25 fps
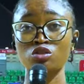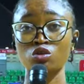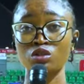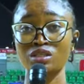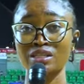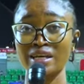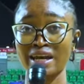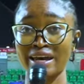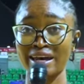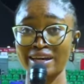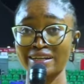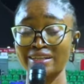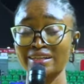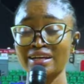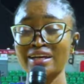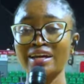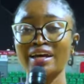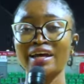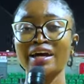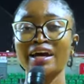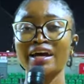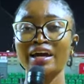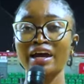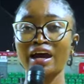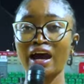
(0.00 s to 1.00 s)
to 10
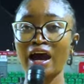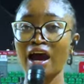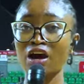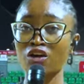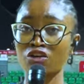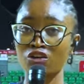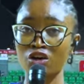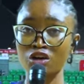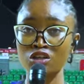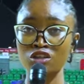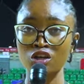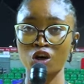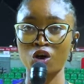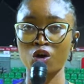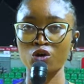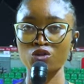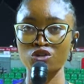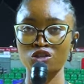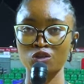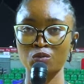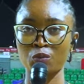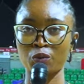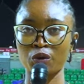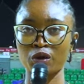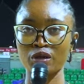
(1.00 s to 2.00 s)
across all
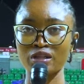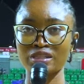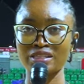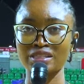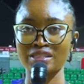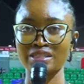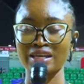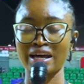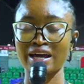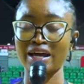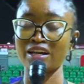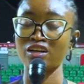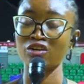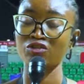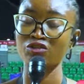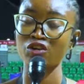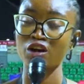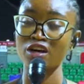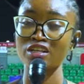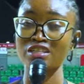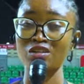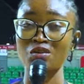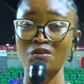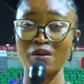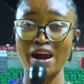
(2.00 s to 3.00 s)
sports. And of
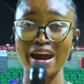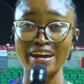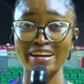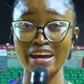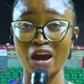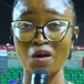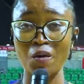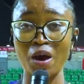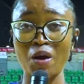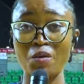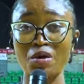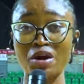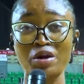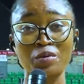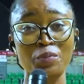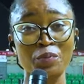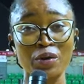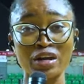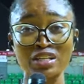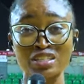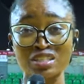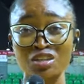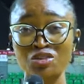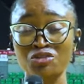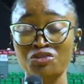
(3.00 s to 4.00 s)
course right here where we're
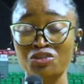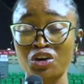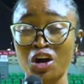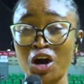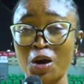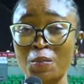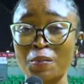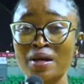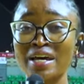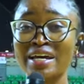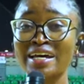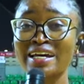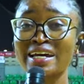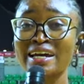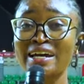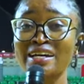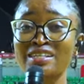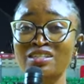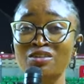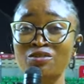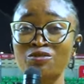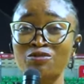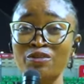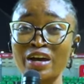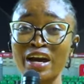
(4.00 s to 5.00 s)
reporting from is
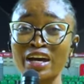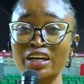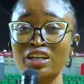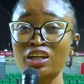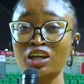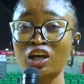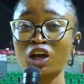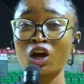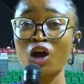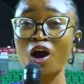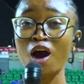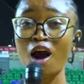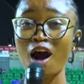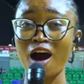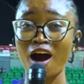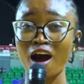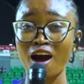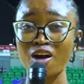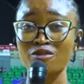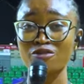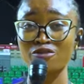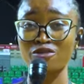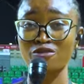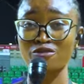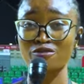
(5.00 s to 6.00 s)
the venue
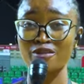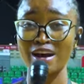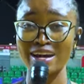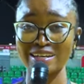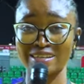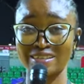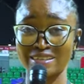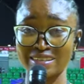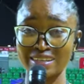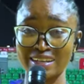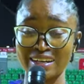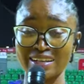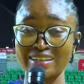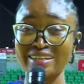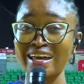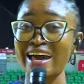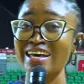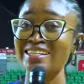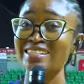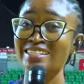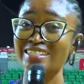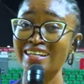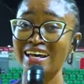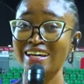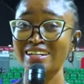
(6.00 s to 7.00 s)
of wrestling.
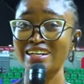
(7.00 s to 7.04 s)
Yesterday